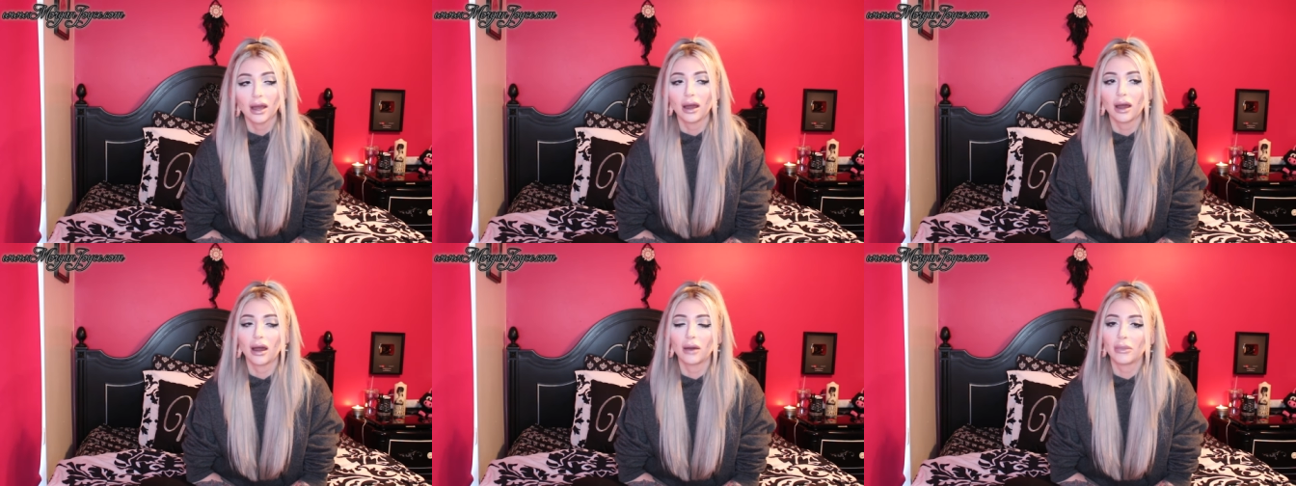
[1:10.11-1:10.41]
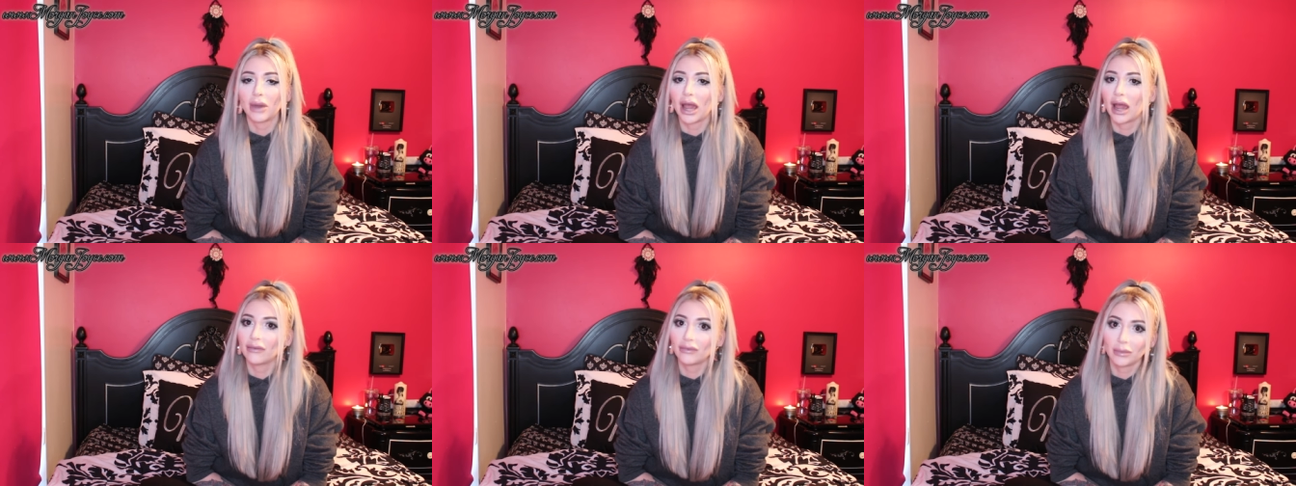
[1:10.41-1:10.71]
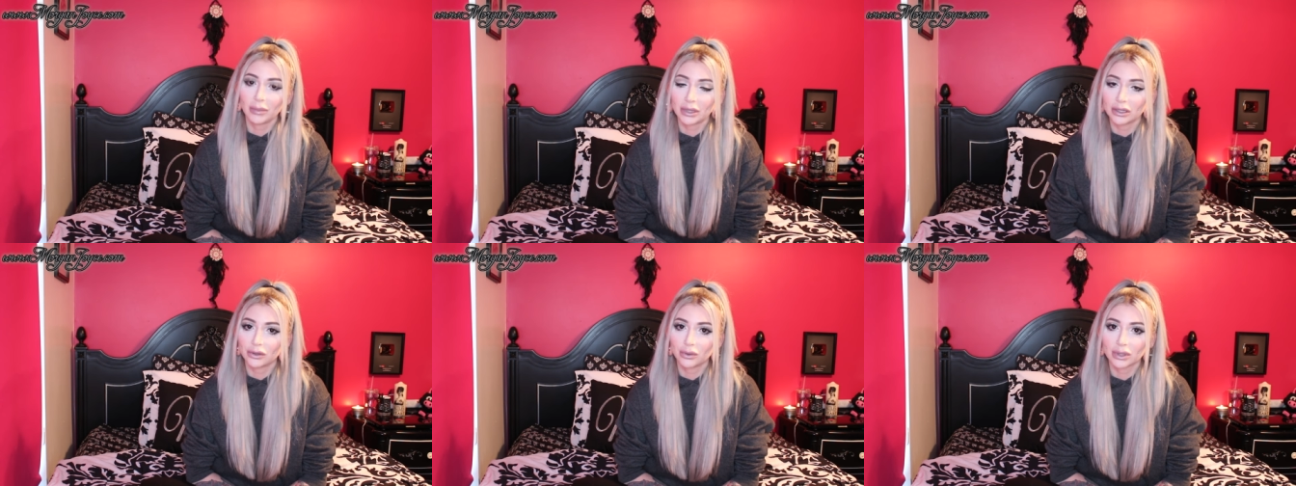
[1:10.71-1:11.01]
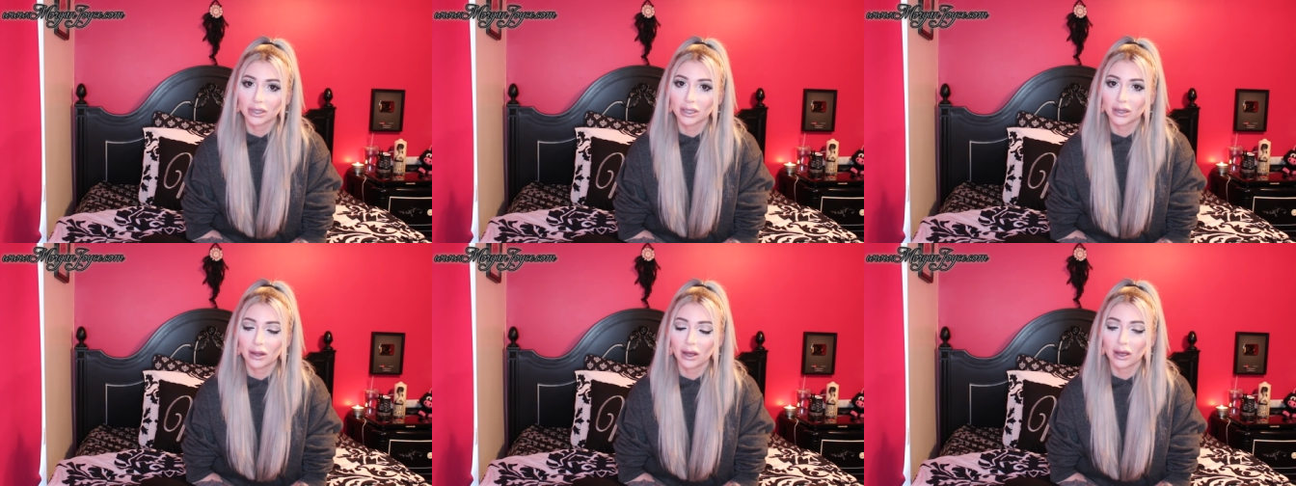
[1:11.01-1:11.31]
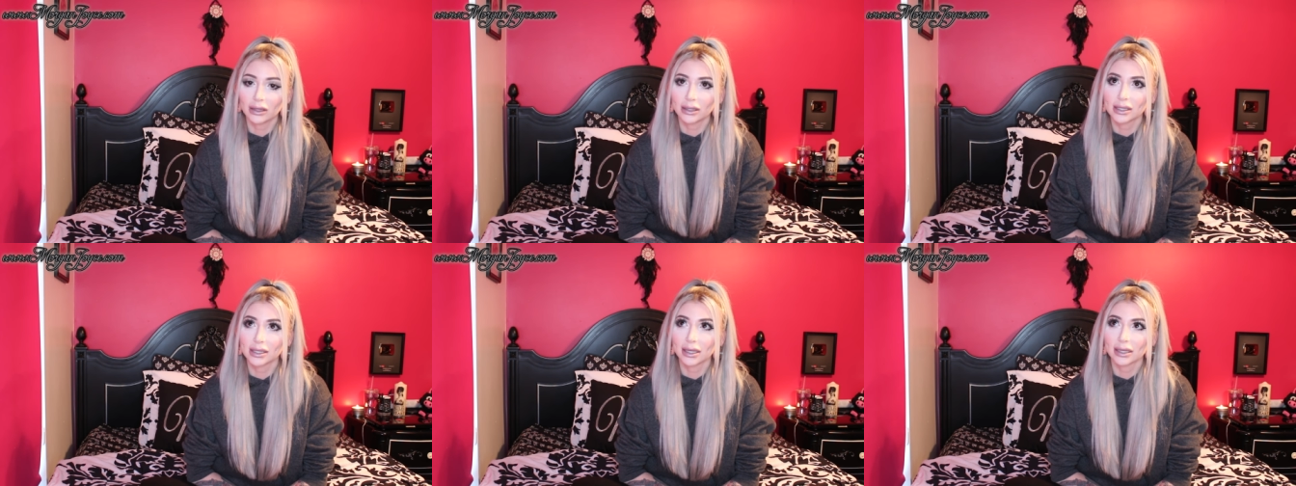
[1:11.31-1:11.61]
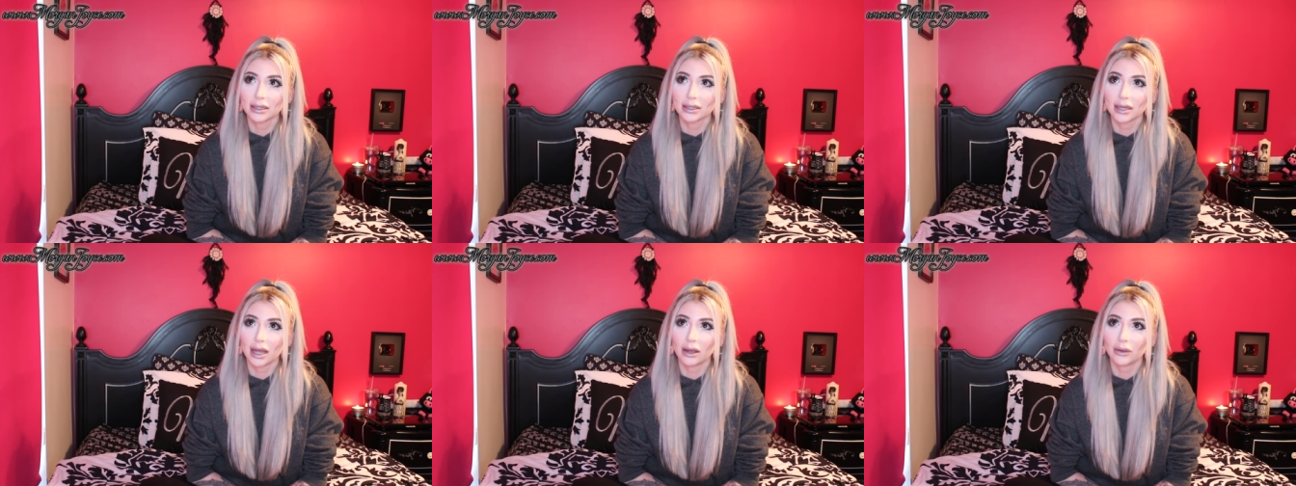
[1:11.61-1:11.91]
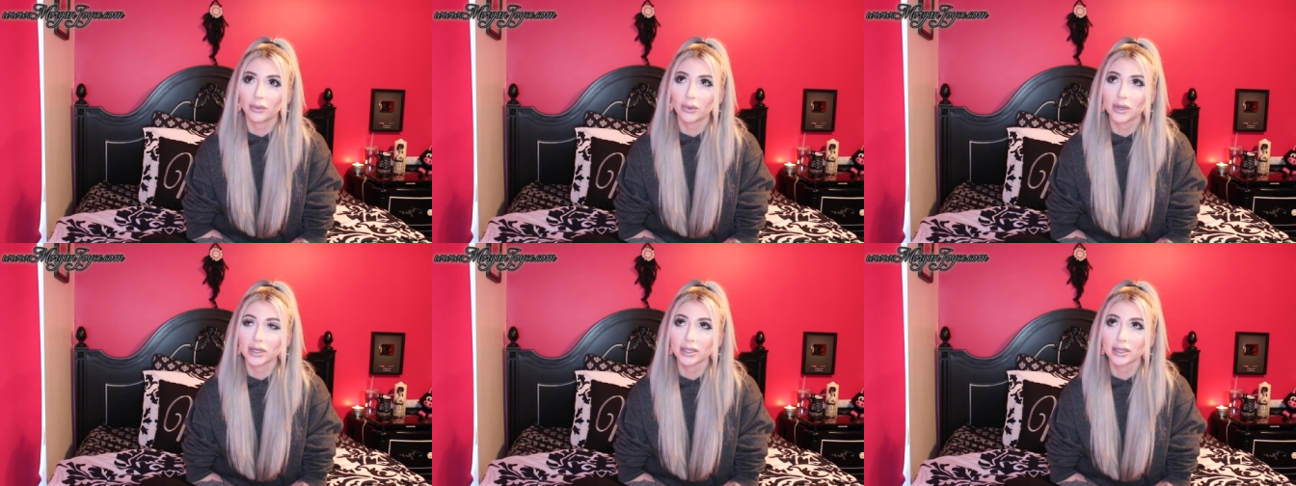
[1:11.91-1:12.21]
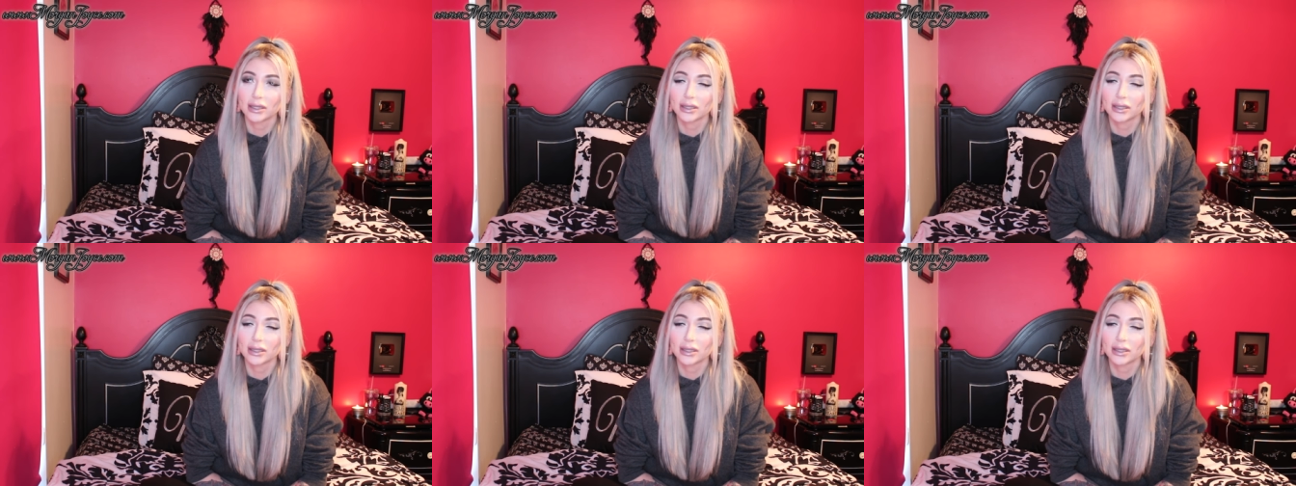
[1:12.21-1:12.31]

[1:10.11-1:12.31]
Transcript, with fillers: Um, I haven't been to a salon since I was